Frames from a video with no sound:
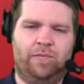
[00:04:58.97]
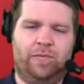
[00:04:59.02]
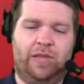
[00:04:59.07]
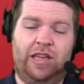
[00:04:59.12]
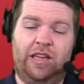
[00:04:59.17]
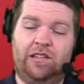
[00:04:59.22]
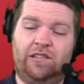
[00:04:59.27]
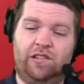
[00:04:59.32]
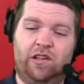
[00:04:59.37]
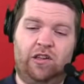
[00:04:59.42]

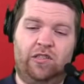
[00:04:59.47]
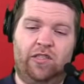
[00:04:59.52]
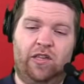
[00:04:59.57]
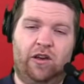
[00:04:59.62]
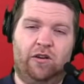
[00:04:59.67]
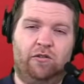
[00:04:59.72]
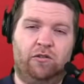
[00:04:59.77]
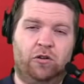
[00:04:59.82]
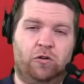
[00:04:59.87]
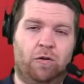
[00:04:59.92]
He is good,
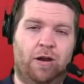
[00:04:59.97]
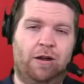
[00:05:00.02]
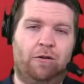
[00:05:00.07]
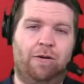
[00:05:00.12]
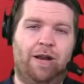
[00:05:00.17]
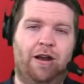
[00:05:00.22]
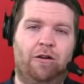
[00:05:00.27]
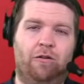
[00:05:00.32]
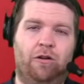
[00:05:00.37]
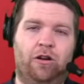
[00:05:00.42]
though. Great
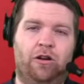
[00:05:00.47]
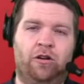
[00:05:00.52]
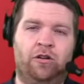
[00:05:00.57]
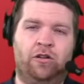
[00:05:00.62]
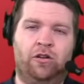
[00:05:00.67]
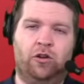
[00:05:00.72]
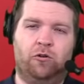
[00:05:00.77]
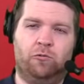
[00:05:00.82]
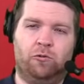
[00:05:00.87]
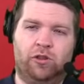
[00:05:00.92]
route runner.
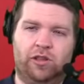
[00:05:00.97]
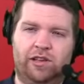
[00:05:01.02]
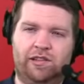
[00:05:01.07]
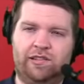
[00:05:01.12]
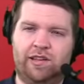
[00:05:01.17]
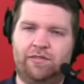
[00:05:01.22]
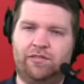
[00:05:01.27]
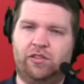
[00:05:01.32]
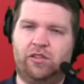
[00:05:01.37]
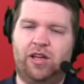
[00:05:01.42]
Good release
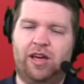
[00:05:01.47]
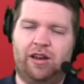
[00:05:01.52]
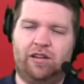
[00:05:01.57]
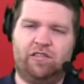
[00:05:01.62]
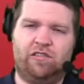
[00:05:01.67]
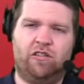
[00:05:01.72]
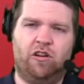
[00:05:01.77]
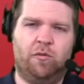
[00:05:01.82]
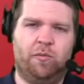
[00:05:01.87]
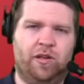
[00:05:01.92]
off the line of
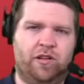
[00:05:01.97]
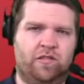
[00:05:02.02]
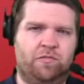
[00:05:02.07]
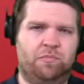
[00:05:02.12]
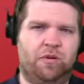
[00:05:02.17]
scrimmage,